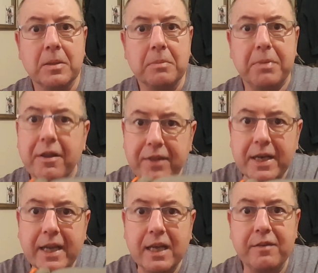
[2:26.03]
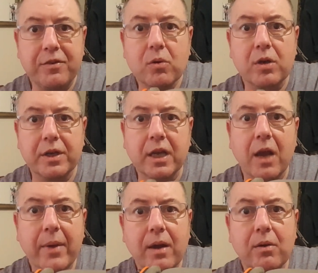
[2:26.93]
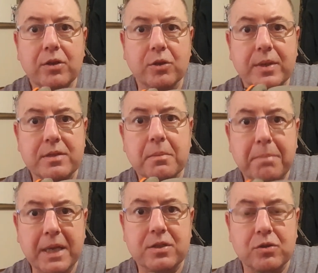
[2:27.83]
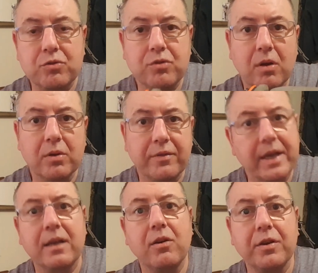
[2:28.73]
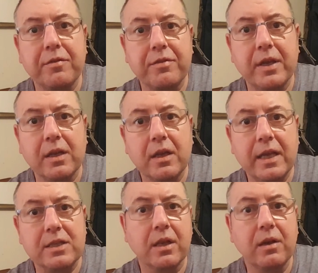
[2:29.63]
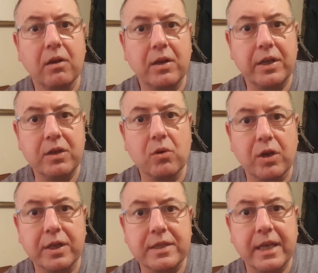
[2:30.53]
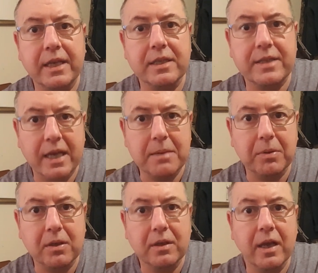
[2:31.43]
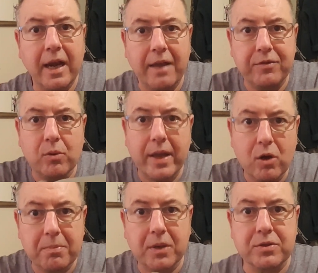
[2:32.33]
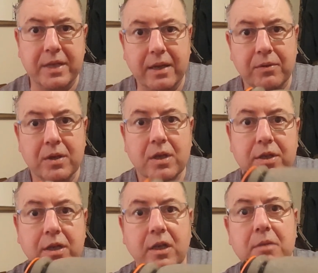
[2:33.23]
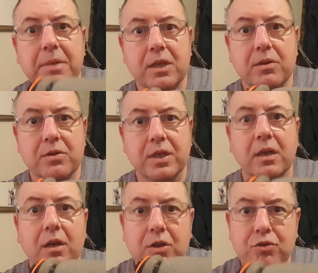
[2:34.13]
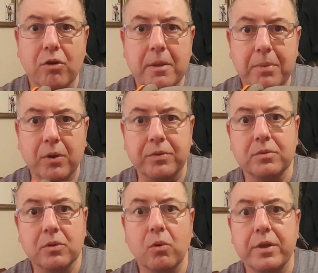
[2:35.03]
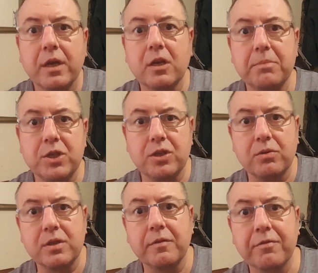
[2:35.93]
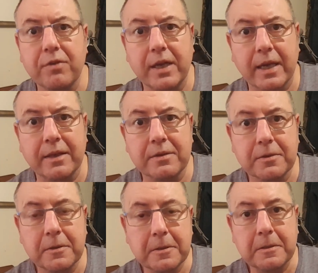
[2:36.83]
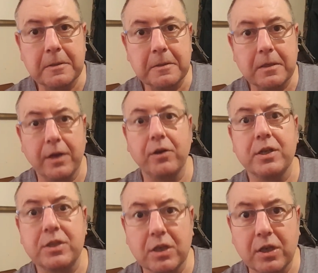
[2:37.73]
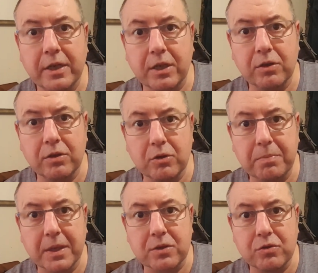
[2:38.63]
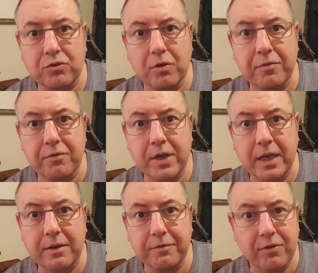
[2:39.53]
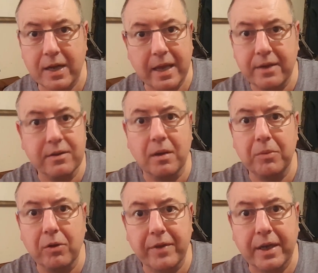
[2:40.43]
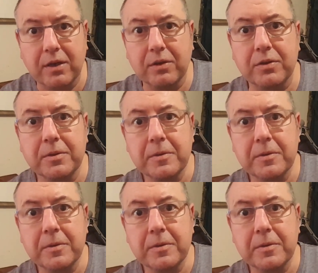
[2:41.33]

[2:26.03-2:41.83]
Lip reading: But then again, if you're going to go out doing some pest control and that kind of thing, it's unlikely you're going to take a table and have your elbows down. You're going to be using a tripod or you're going to be shooting freehand. And I certainly couldn't do pest control freehand. I'm not that good.